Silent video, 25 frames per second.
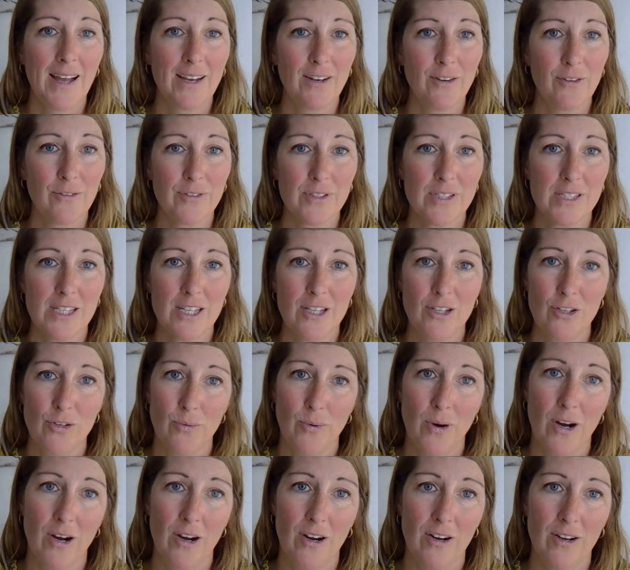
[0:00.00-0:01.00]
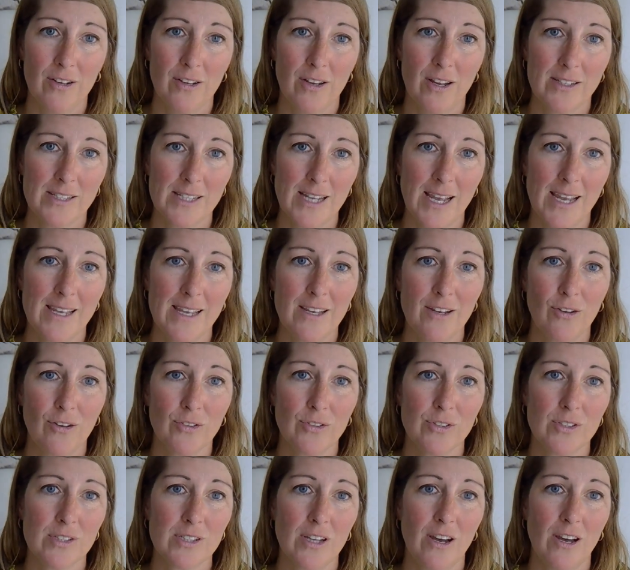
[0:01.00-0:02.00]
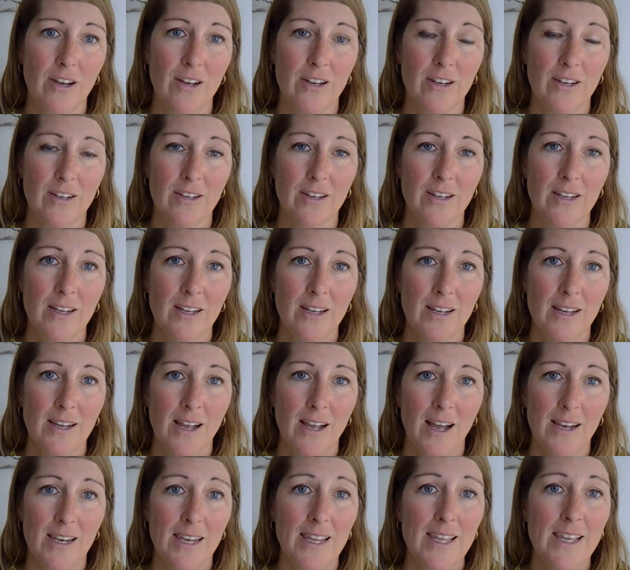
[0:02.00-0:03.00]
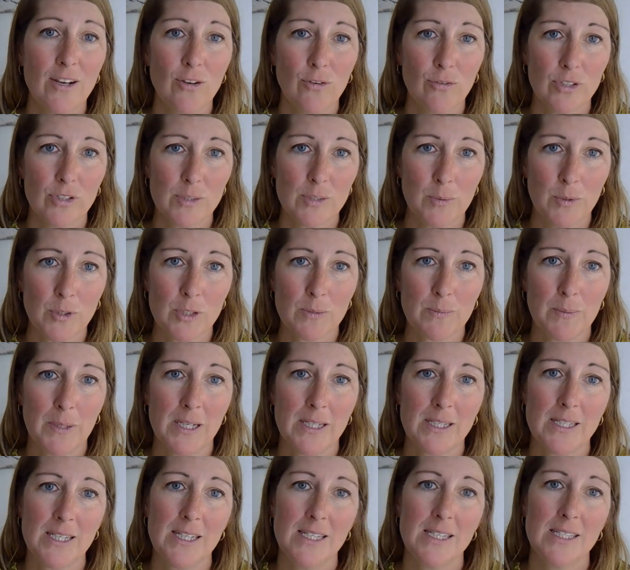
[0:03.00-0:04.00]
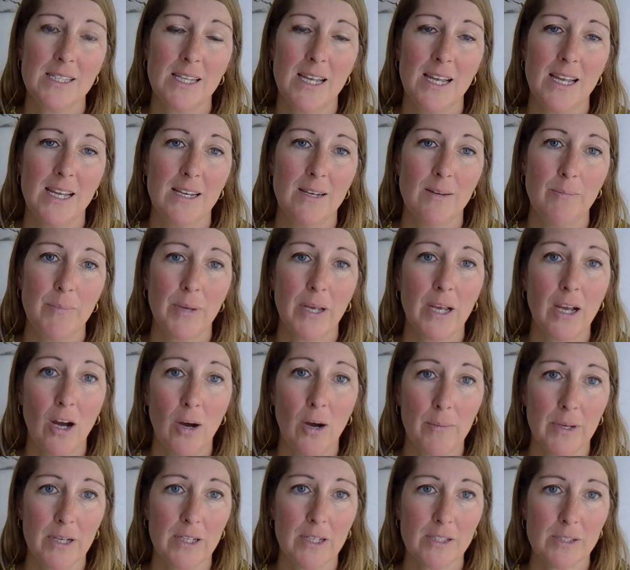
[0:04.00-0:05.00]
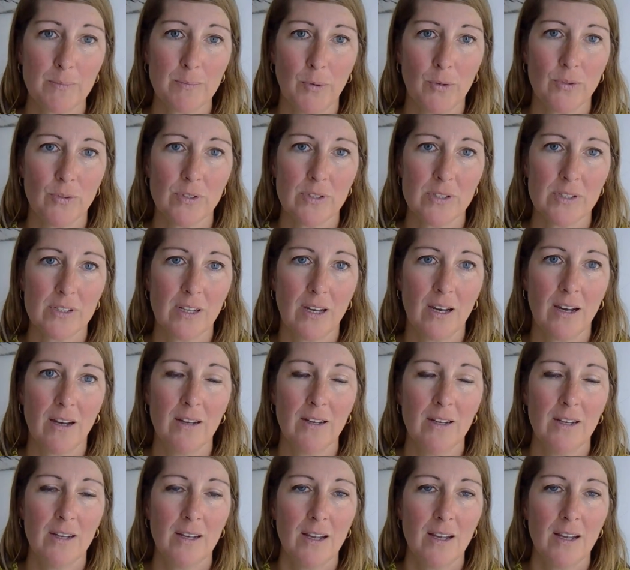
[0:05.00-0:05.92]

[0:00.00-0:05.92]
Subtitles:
obviously you are taking on certain legal responsibilities in becoming a sponsor.